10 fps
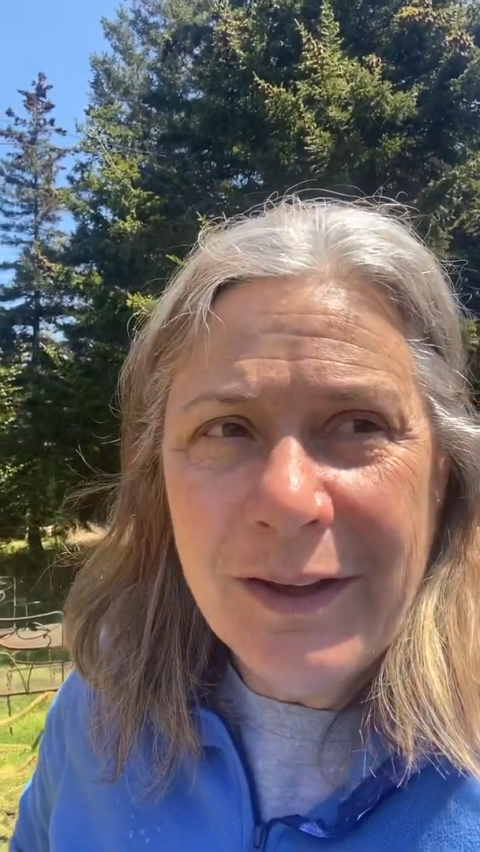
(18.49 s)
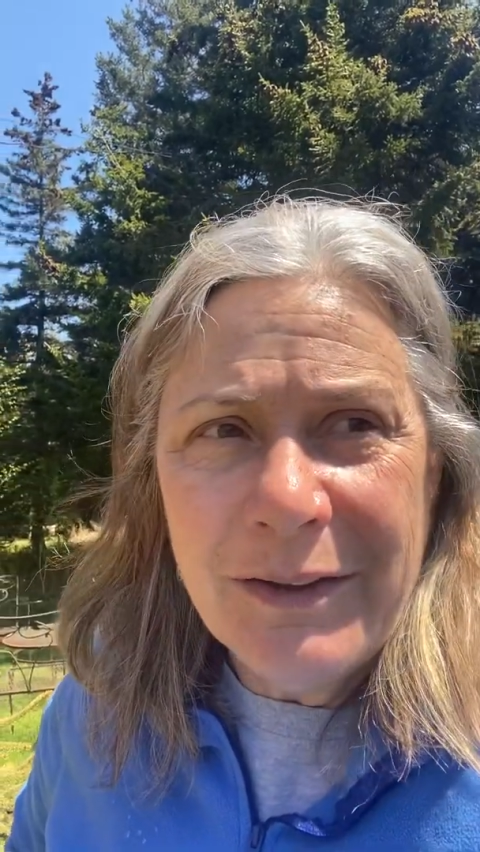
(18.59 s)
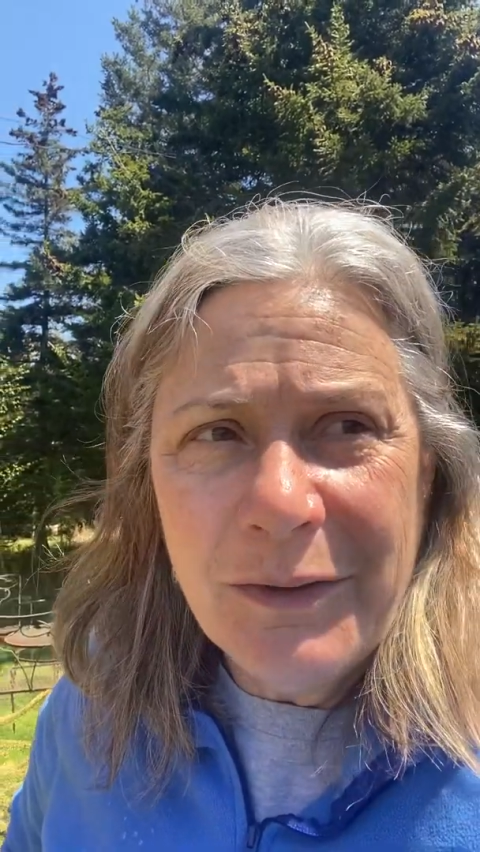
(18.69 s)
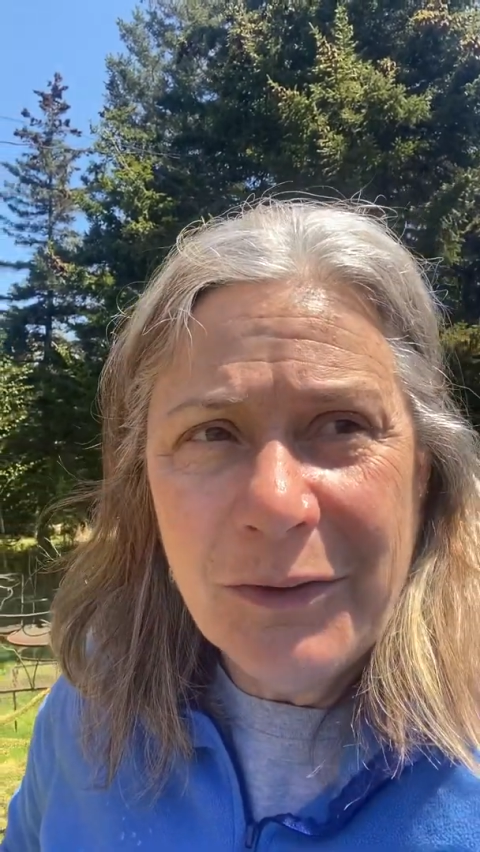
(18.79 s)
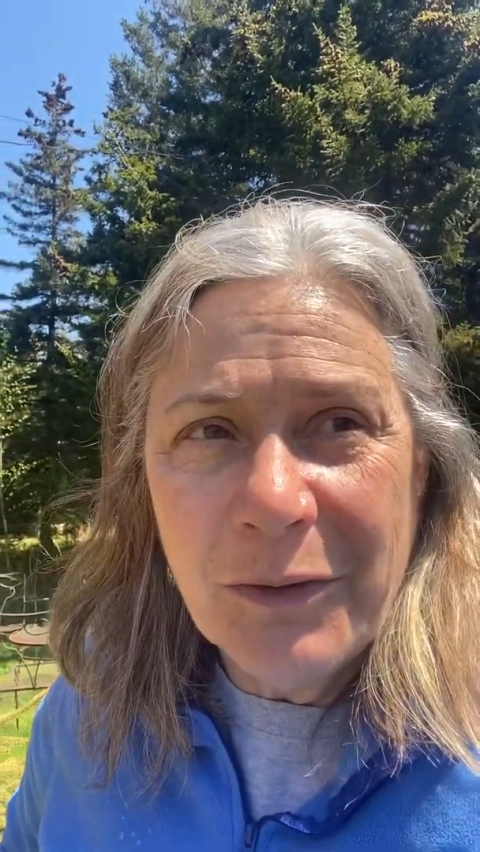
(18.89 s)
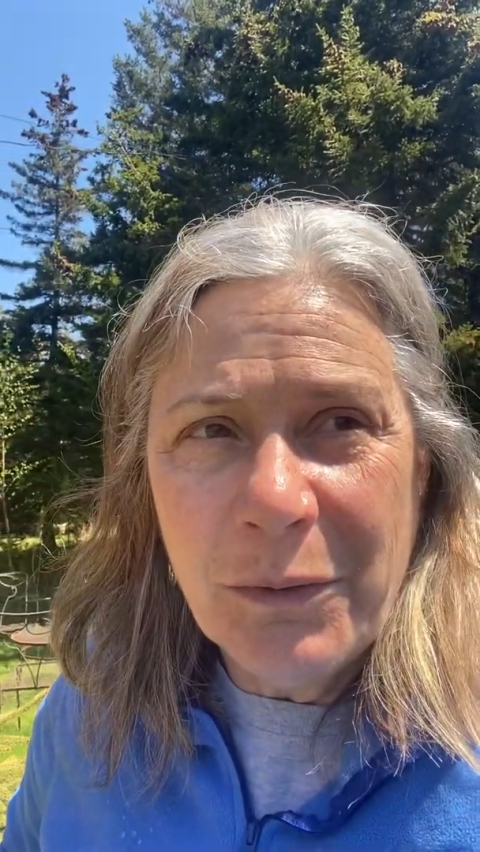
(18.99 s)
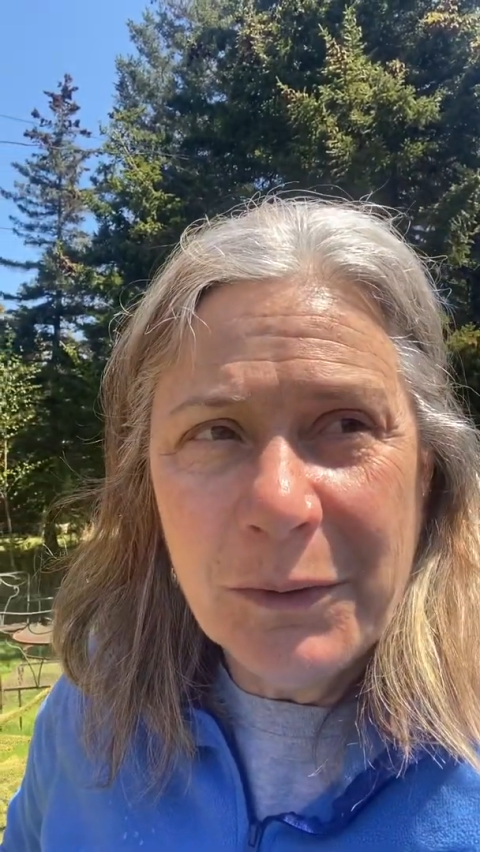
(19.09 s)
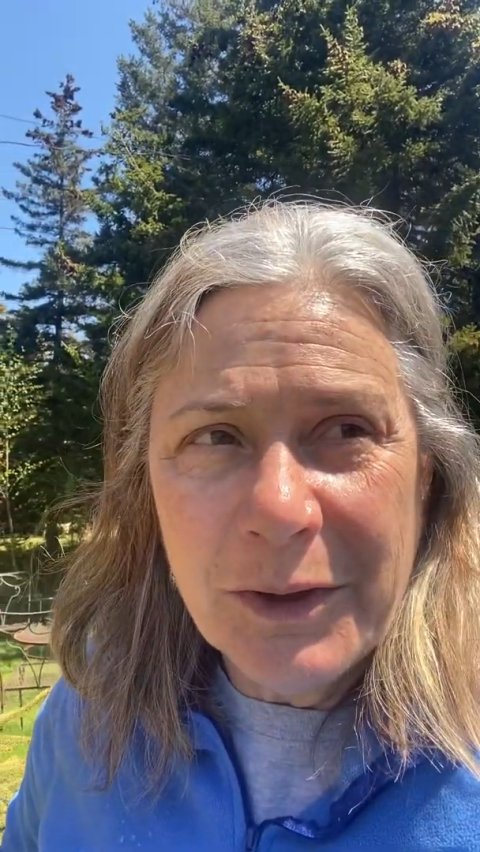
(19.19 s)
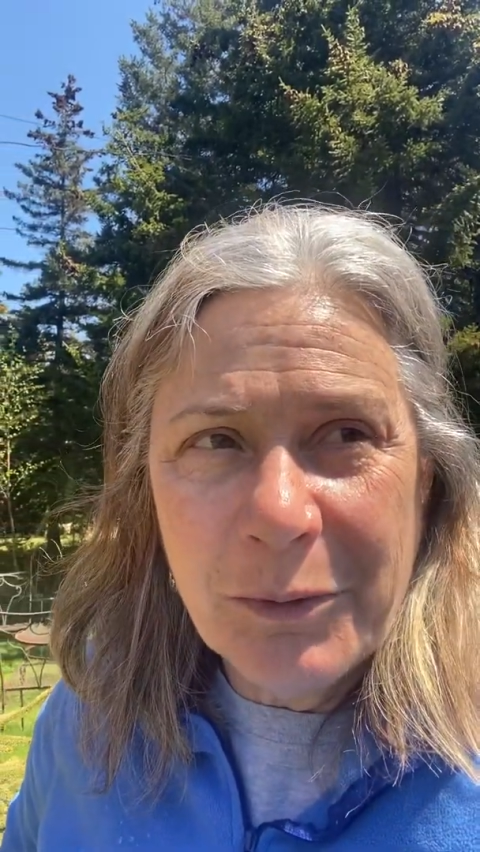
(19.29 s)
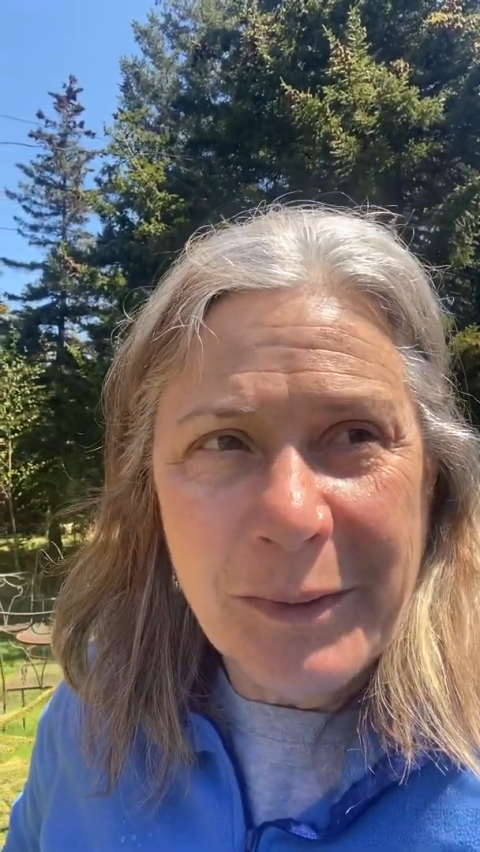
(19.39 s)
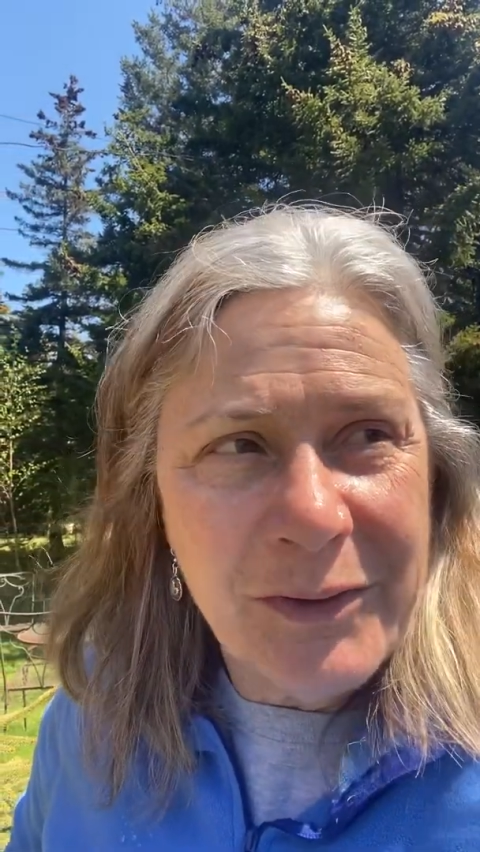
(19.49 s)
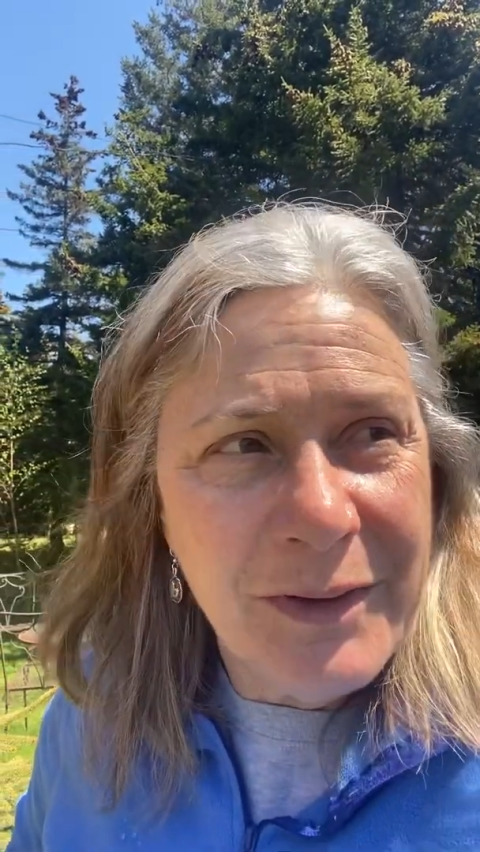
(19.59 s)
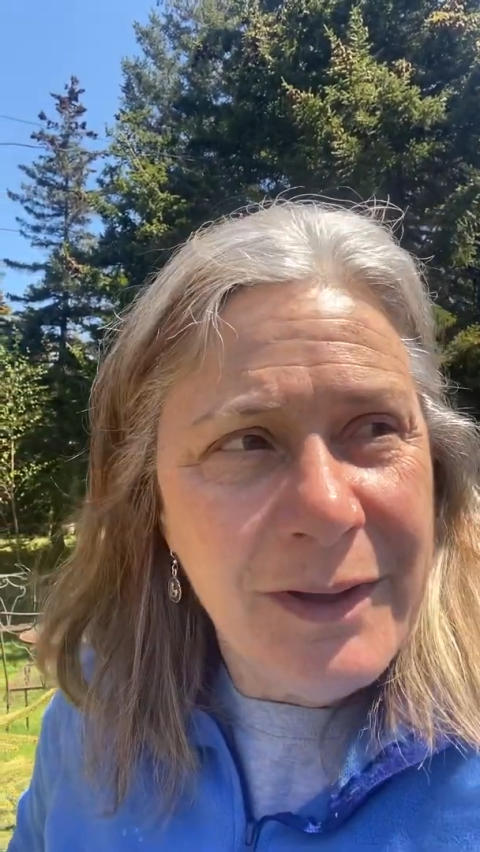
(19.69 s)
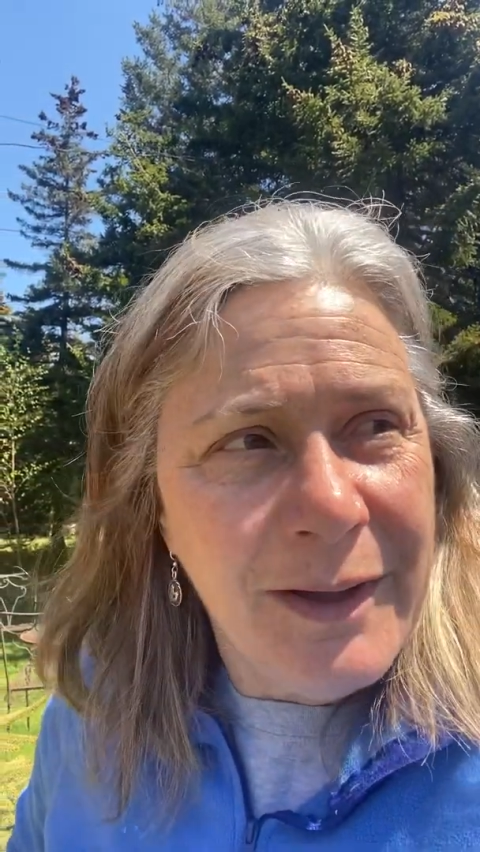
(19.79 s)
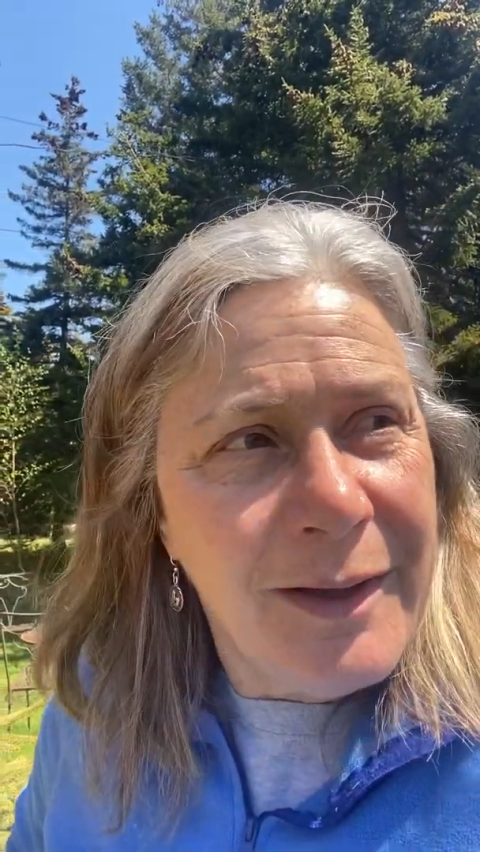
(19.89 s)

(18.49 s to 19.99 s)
to use an old expression,